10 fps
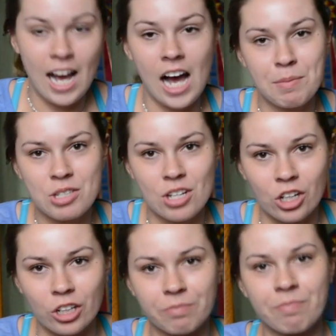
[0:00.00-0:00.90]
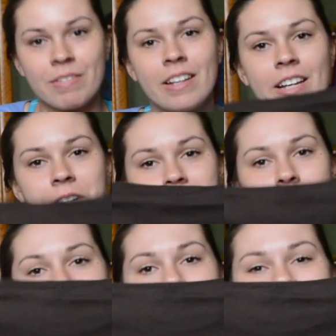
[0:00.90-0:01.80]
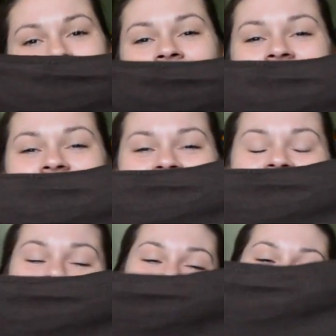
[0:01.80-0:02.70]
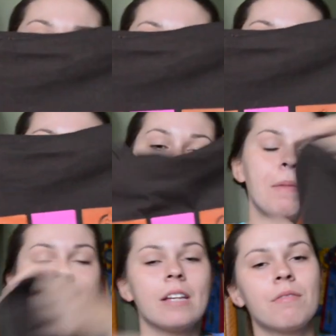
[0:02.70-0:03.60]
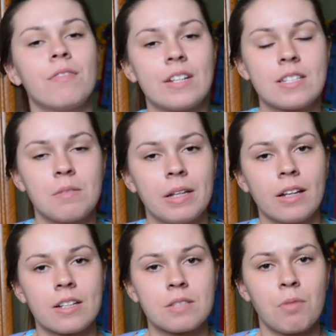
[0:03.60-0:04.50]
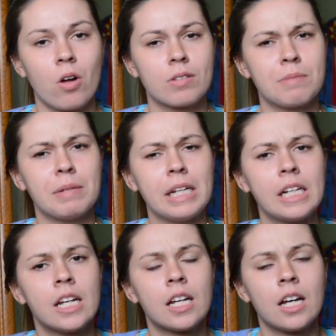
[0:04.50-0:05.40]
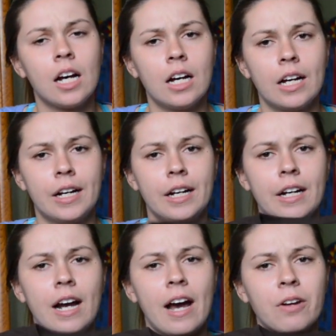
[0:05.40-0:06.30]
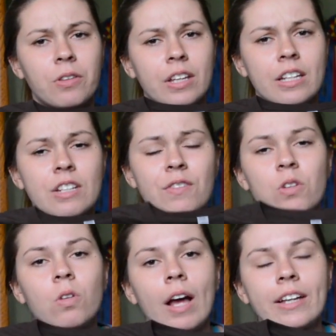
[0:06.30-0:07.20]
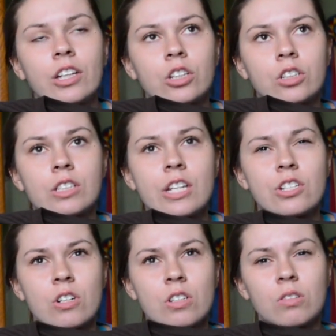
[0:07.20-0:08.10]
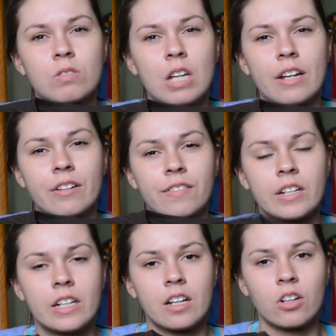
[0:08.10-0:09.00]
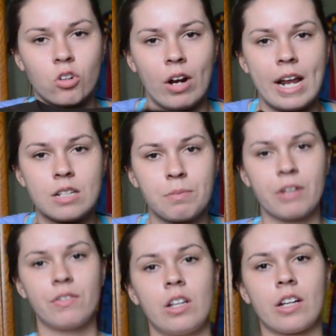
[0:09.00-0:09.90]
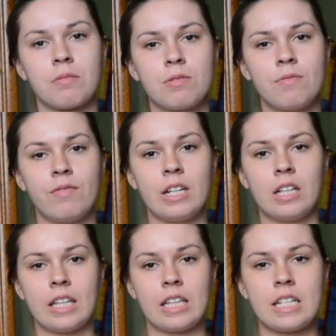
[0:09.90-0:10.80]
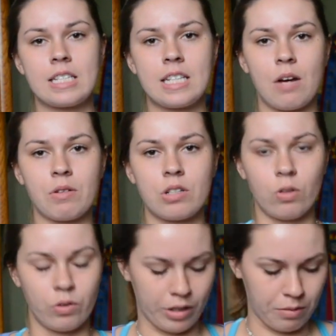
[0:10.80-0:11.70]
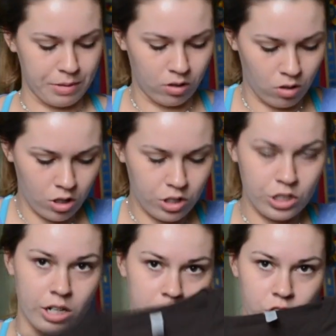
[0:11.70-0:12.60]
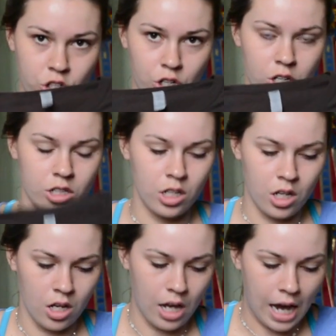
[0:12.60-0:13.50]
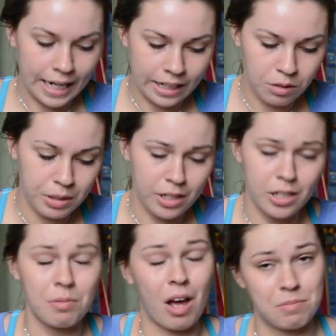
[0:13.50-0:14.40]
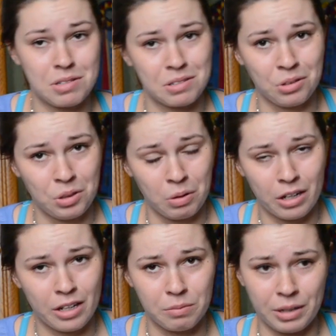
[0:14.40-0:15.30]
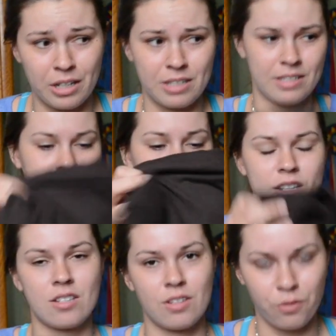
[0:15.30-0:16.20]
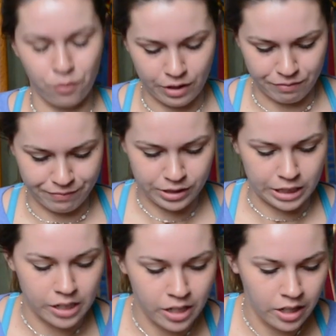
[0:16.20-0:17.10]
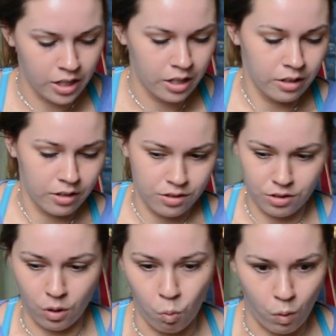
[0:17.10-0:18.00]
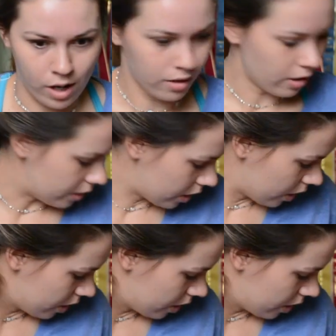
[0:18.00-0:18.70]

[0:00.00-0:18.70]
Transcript: I'm a sucker. Here's the back. um, the medium fits a bit like a small to me. Uh, I don't think, it, if you like your t-shirts a little tighter fitting, great. But like them fitting like this, I would totally recommend a large in this shirt. I got a medium. I'm still going to wear it because it's so freaking funny. So why not?